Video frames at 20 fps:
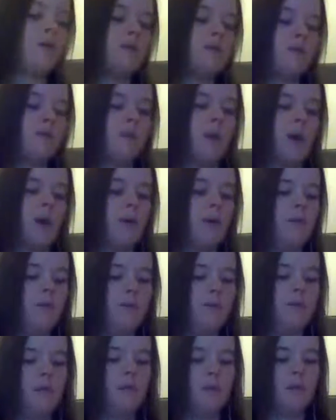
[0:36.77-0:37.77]
as well.
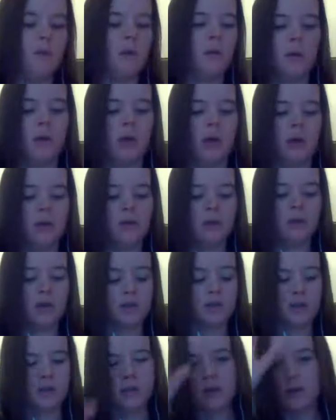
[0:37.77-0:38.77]

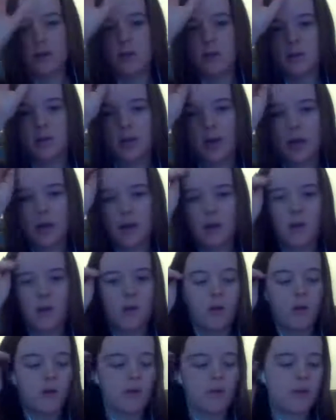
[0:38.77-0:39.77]
Just to kind of go
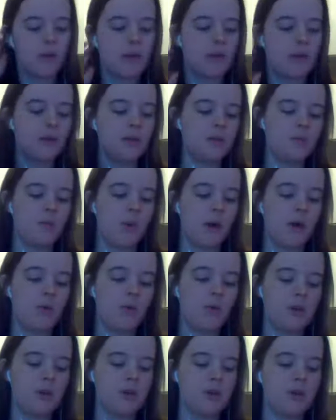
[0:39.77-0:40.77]
over things, part
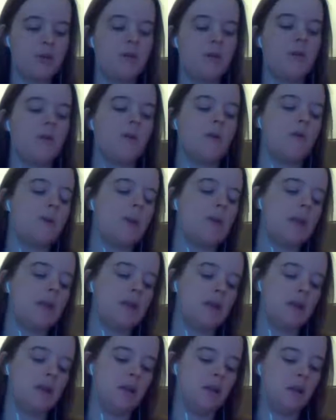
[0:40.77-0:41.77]
1 and 2 are related.